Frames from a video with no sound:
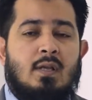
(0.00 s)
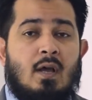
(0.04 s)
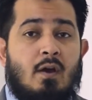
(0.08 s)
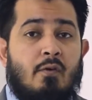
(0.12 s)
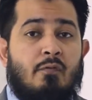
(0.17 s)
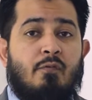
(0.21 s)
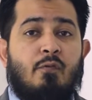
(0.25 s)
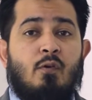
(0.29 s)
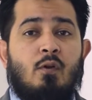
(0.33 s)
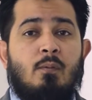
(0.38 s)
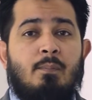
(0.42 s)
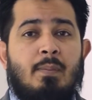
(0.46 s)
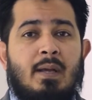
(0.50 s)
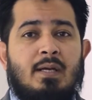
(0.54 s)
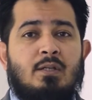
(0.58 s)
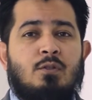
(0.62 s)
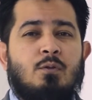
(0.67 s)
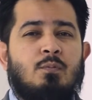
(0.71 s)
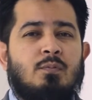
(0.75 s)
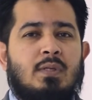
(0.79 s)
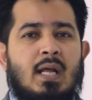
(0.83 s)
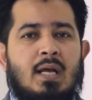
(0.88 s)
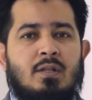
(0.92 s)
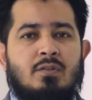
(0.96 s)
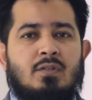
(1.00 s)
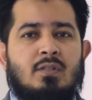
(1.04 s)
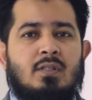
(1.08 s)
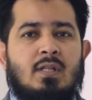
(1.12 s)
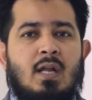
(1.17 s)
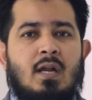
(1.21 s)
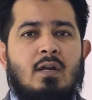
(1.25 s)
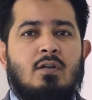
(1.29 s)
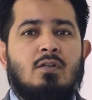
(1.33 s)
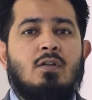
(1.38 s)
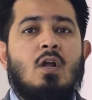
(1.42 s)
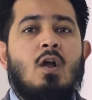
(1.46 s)
a full bedroom
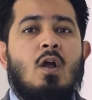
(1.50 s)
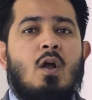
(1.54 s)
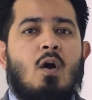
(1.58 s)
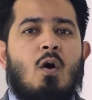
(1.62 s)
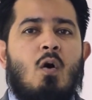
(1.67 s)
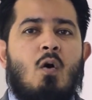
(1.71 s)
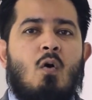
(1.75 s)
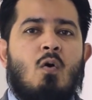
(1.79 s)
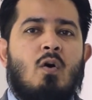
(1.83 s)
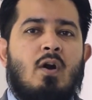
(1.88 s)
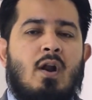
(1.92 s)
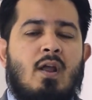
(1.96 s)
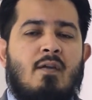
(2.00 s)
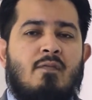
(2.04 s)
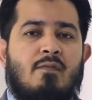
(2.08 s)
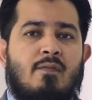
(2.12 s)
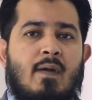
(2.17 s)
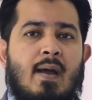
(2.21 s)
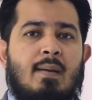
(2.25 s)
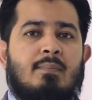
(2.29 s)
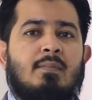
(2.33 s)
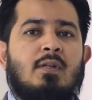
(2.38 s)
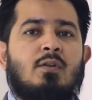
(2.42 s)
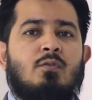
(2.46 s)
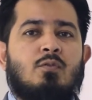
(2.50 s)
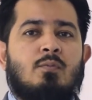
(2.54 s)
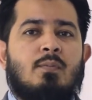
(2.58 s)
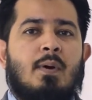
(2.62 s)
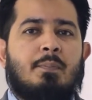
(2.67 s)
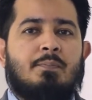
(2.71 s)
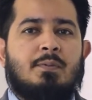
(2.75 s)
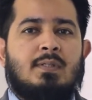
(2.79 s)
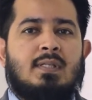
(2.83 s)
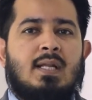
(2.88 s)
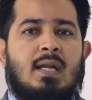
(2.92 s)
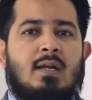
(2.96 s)
downstairs or a family room
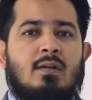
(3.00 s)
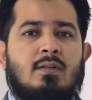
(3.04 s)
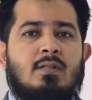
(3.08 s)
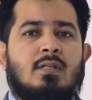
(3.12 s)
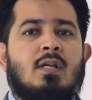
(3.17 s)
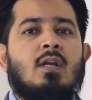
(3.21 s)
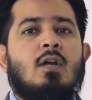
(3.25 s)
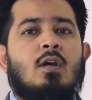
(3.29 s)
upstairs,